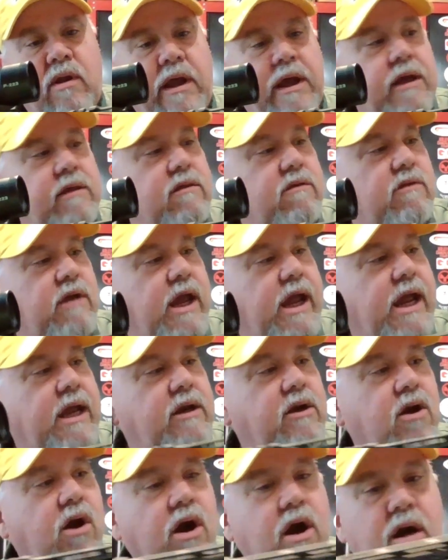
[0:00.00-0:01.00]
length of the
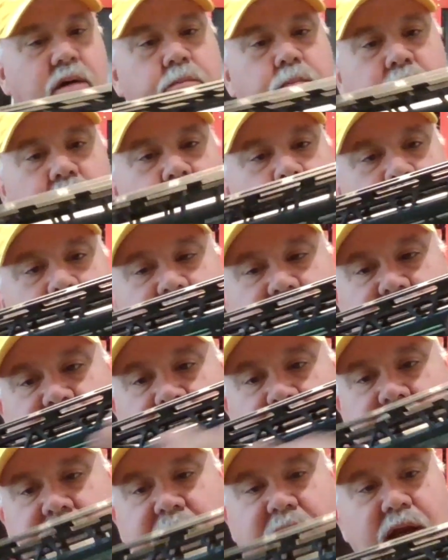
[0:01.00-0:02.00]
handguard, but it is
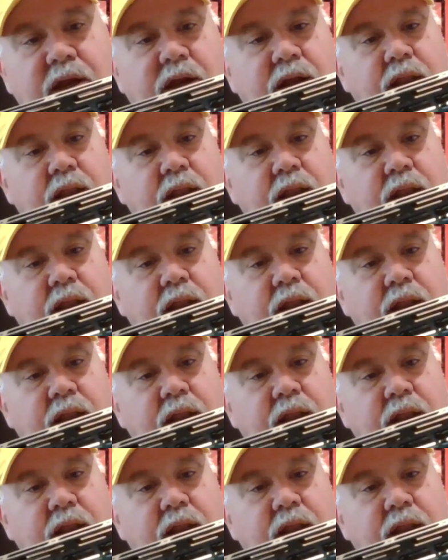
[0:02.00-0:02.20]
a